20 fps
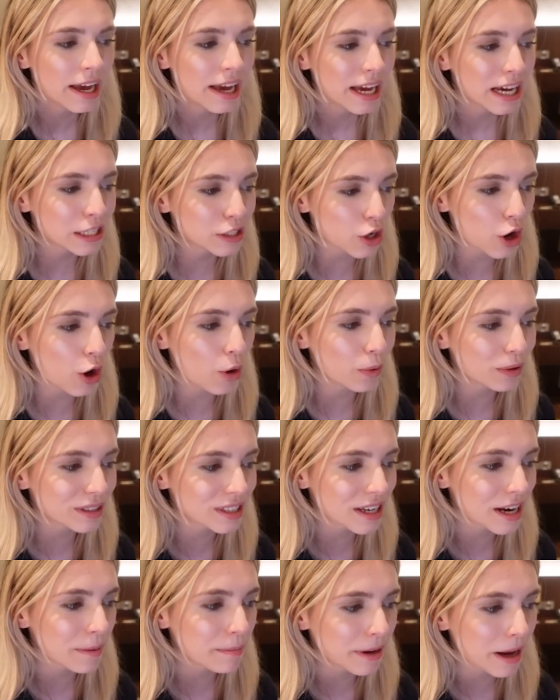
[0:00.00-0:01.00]
is always
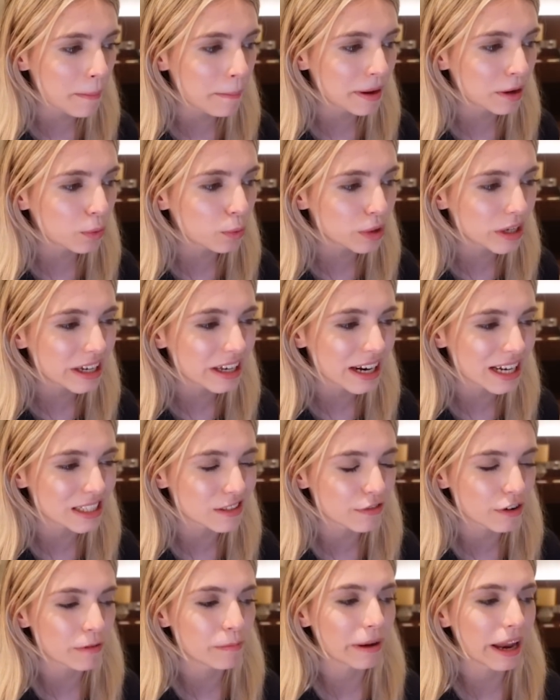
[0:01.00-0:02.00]
going to be a big weakness
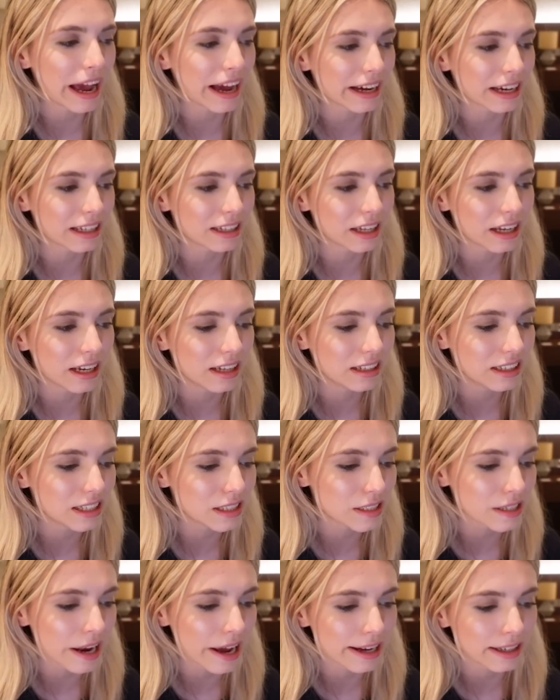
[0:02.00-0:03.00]
for black in
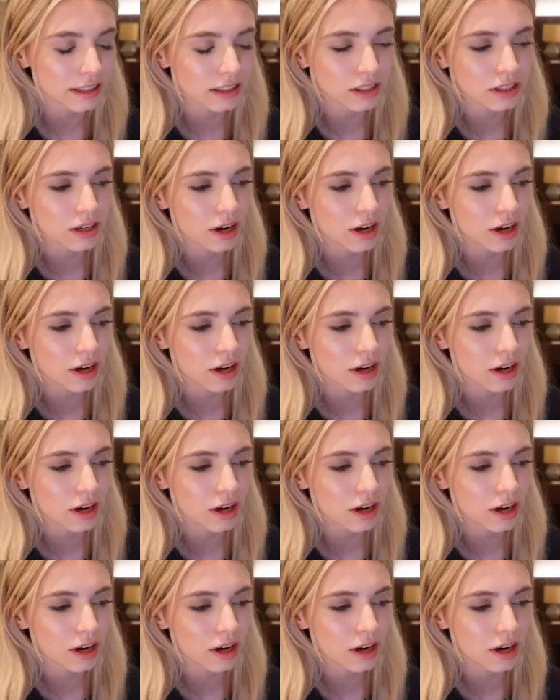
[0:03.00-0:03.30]
these lines.